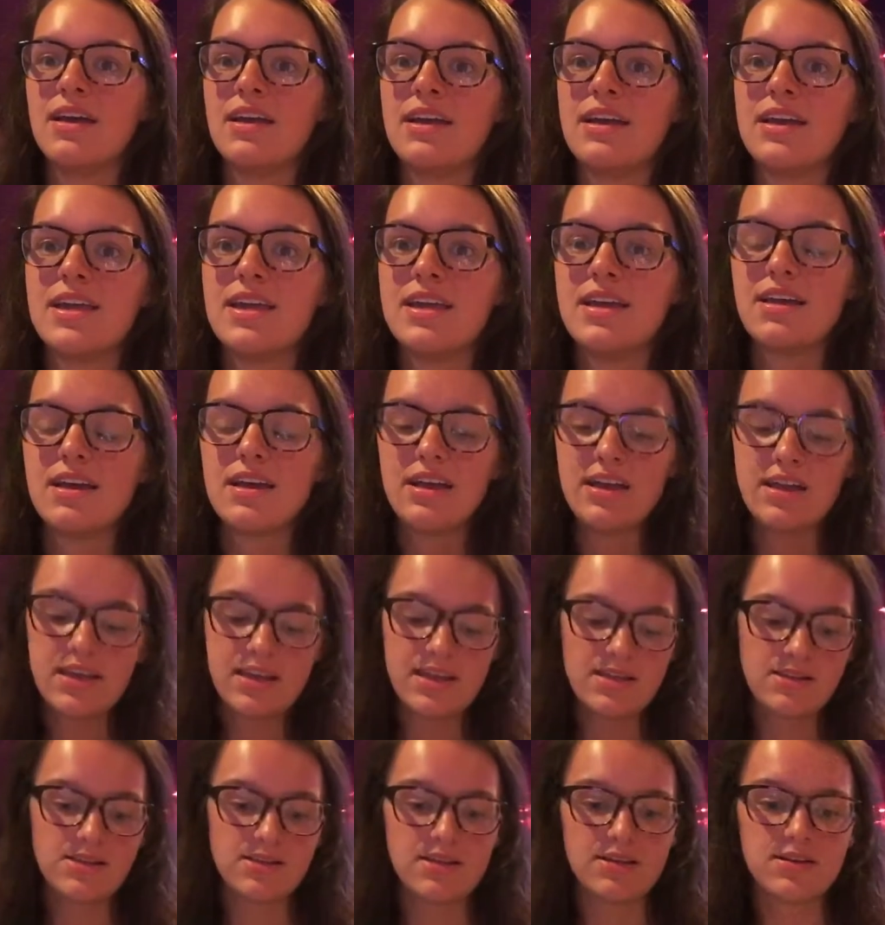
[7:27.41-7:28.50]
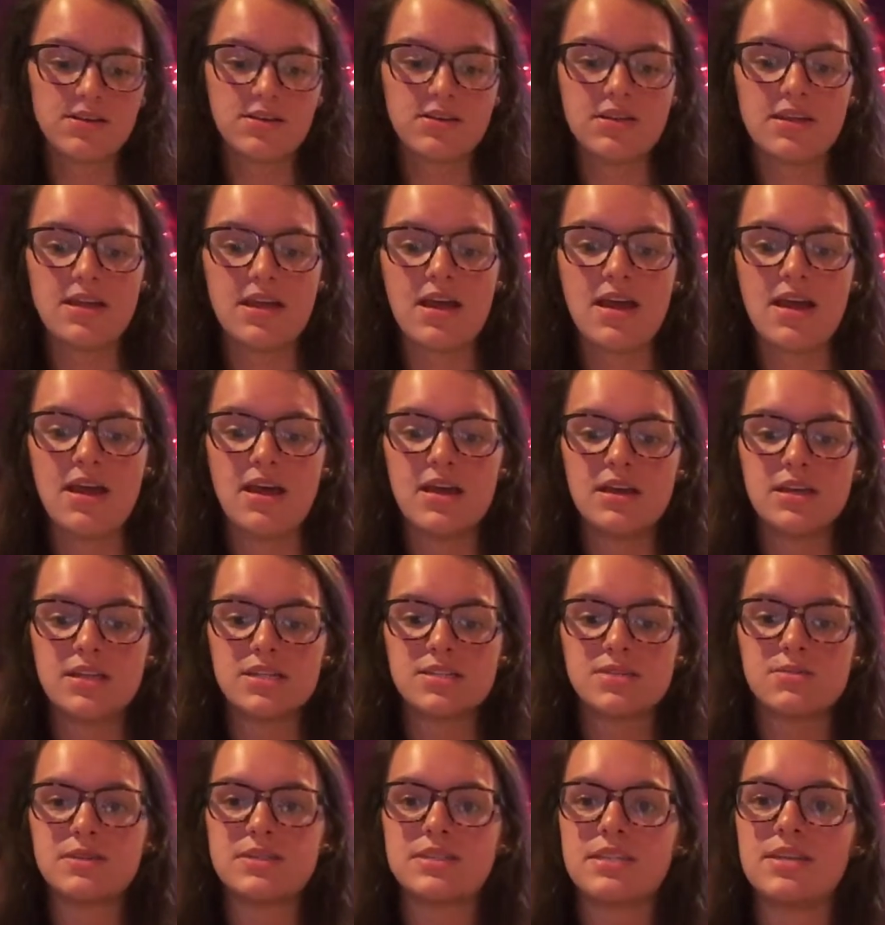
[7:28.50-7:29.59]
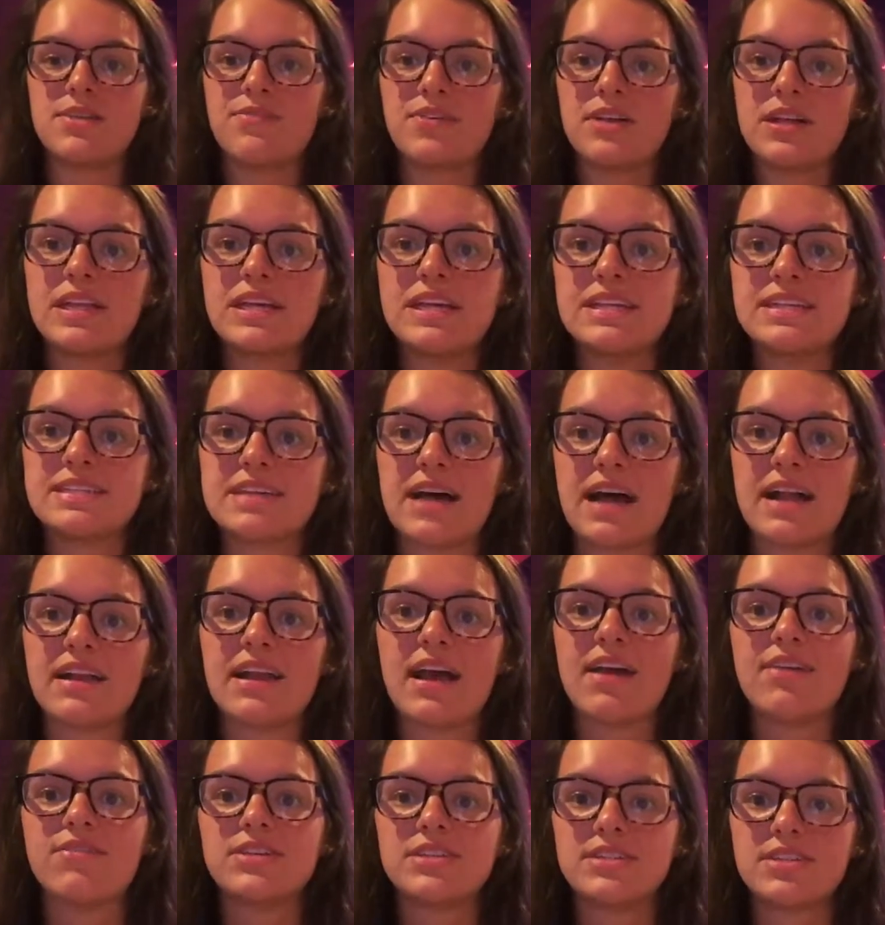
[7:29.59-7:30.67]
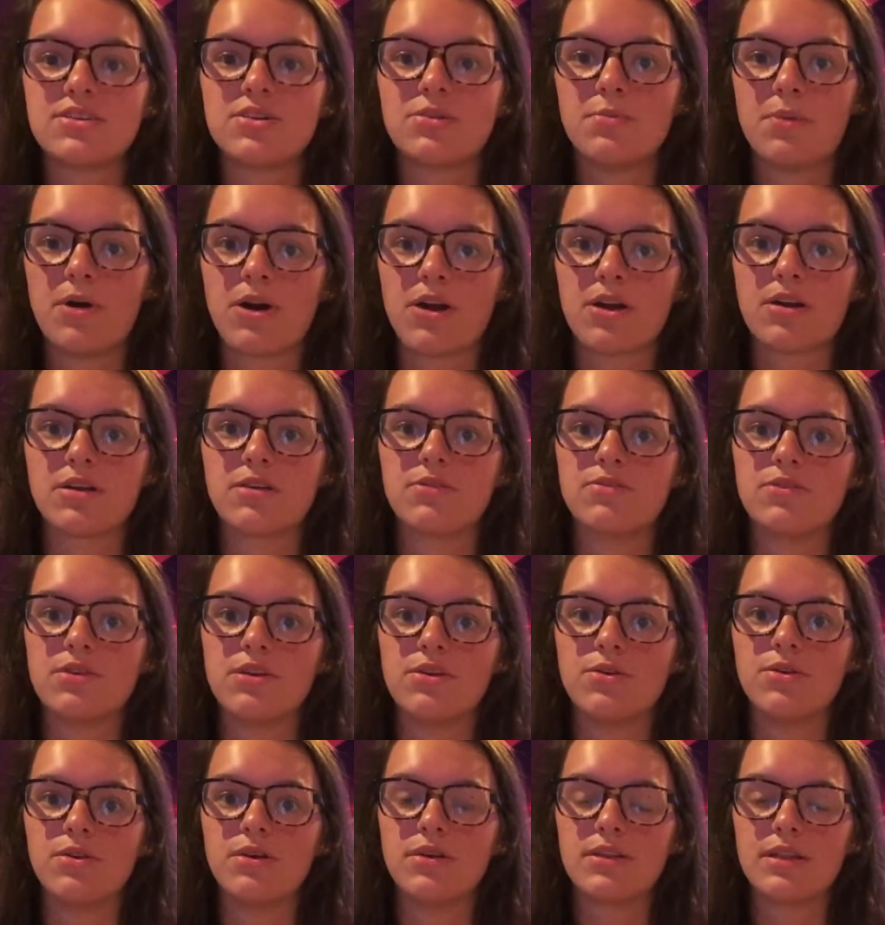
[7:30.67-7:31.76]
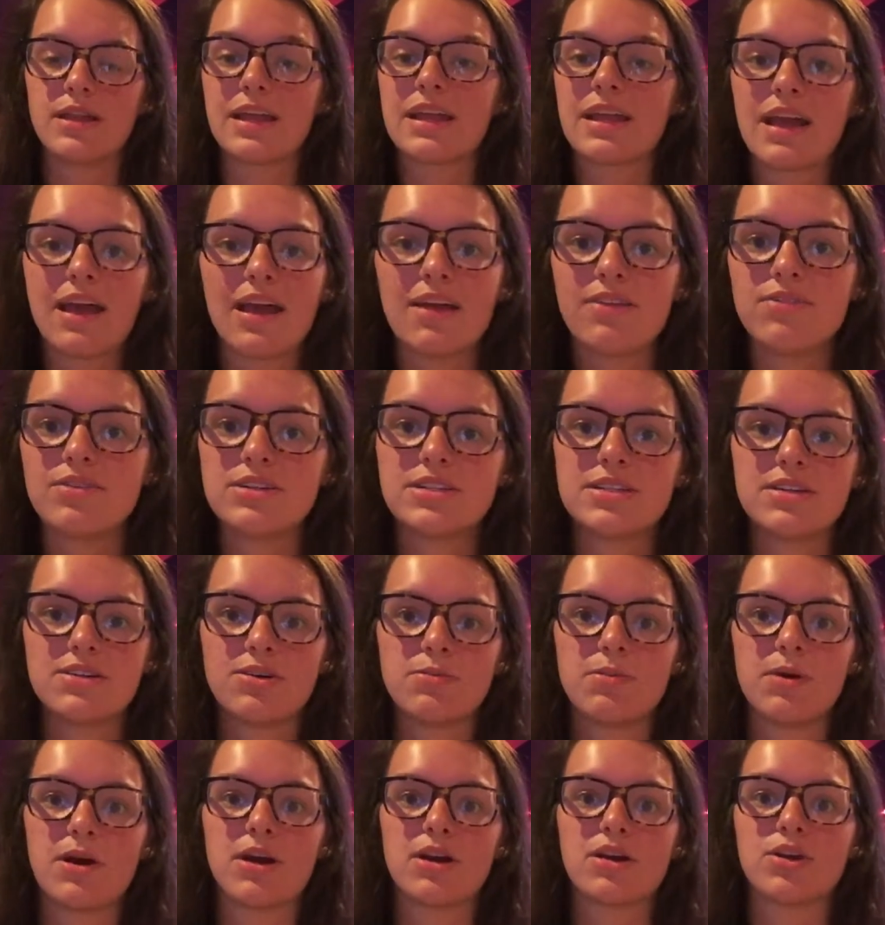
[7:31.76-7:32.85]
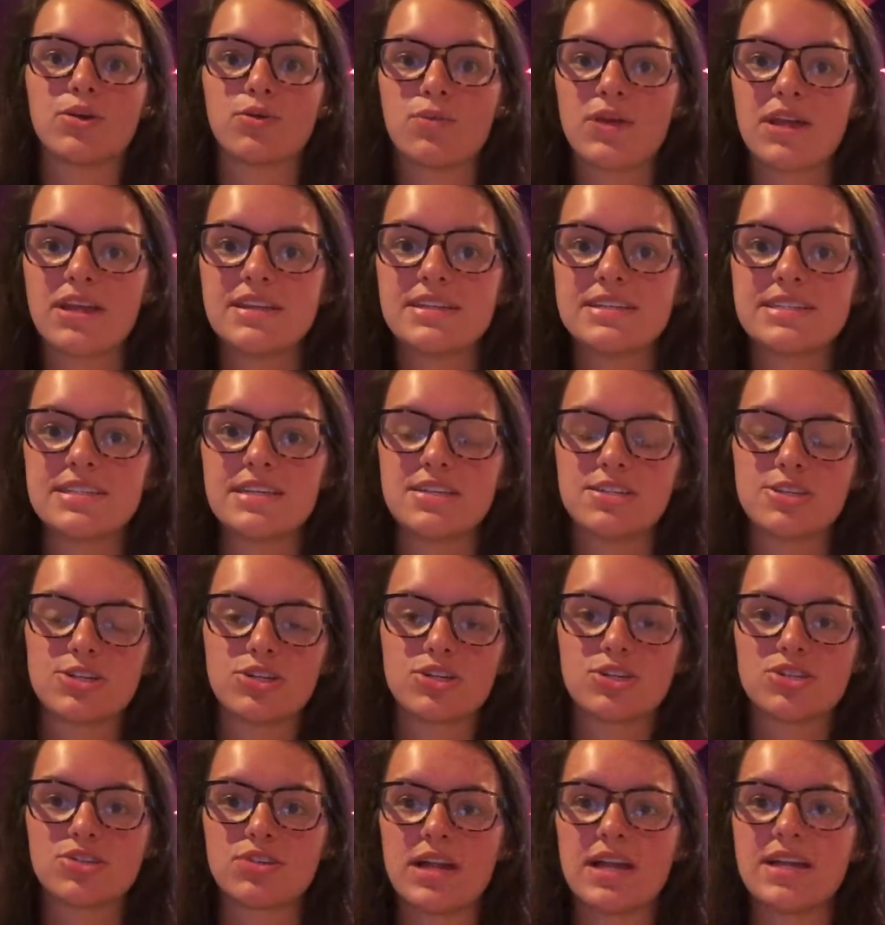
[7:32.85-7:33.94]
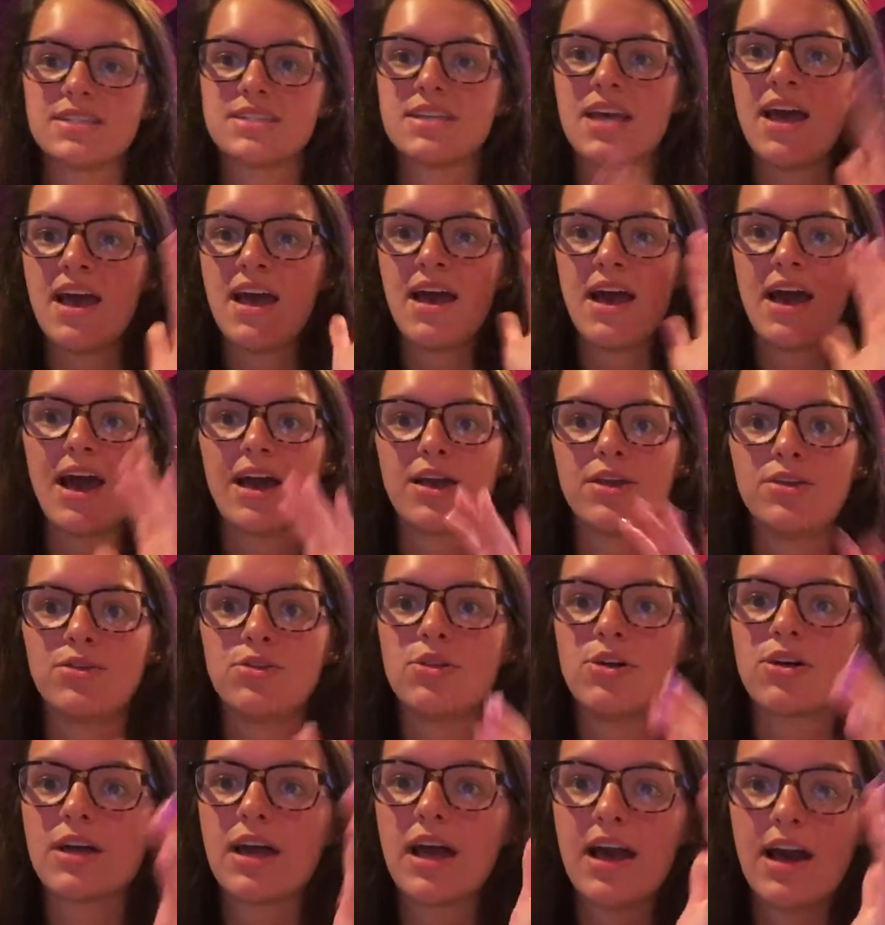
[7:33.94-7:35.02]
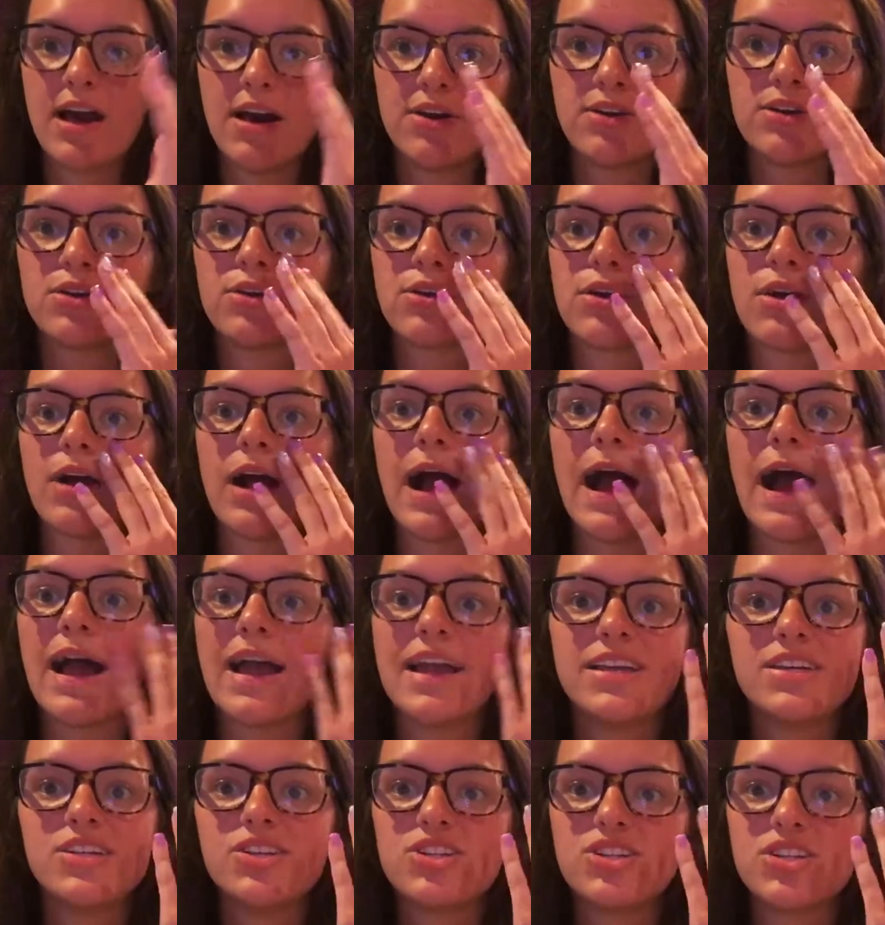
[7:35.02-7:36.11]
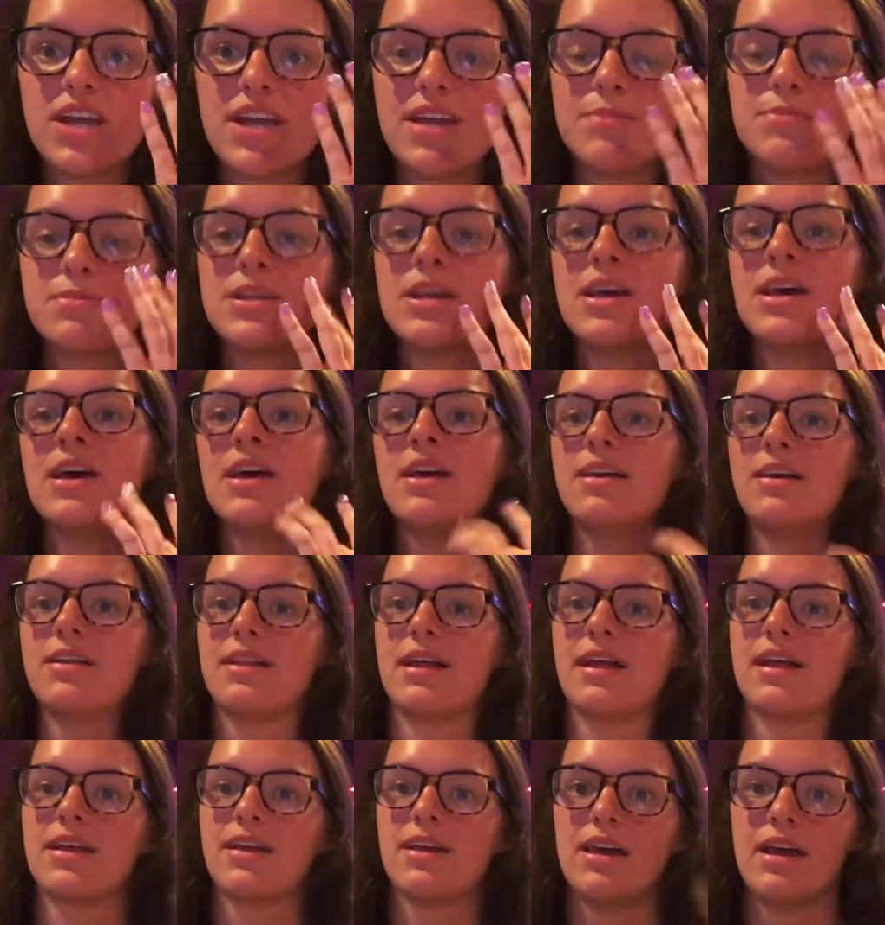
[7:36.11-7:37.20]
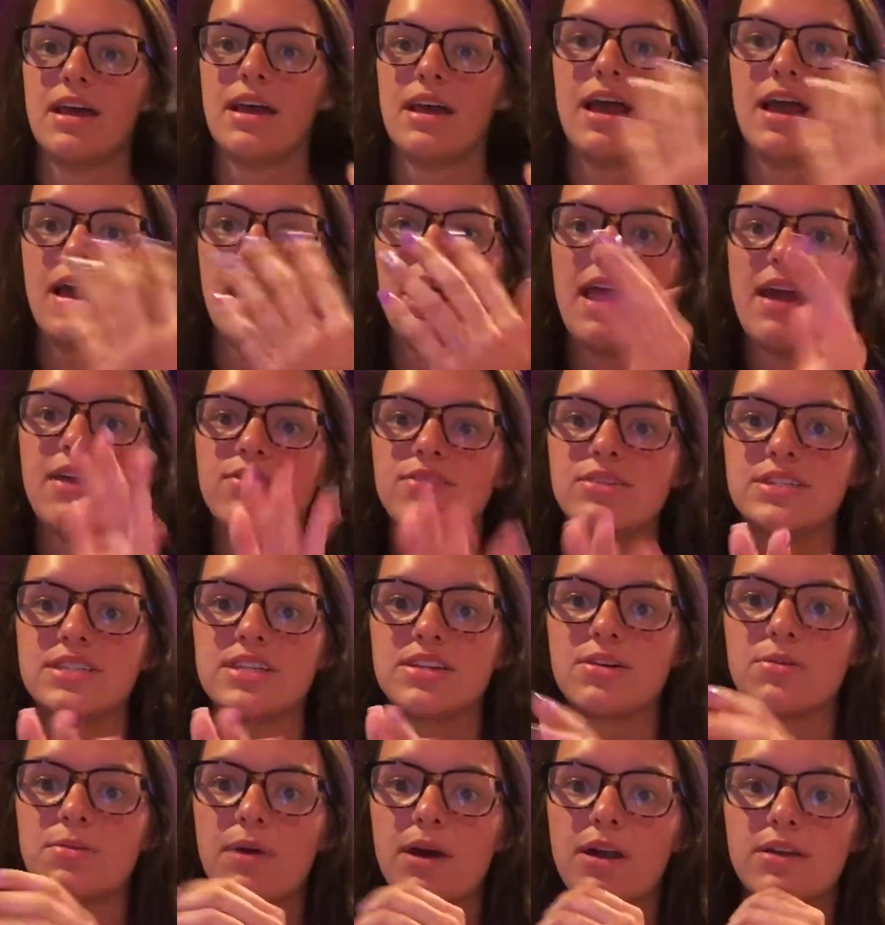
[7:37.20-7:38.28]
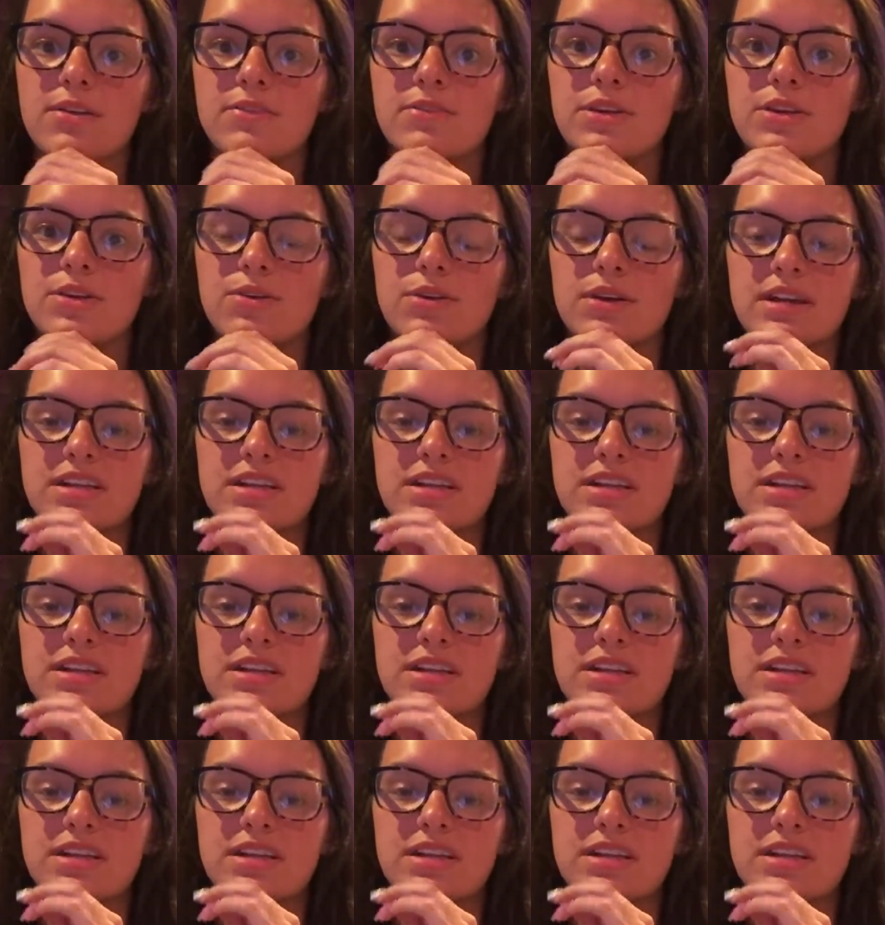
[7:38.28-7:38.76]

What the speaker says: he literally specifically designed every single part of you, like every single part, your weaknesses, your strengths, how you look, how your eye is shaped, like every single part of you.